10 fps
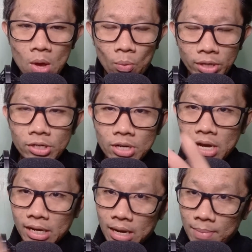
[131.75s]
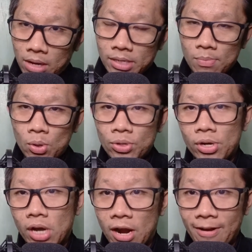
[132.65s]
When you're talking about a
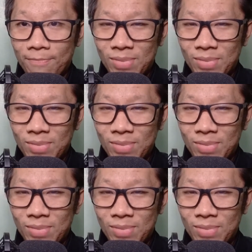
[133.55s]
motor car,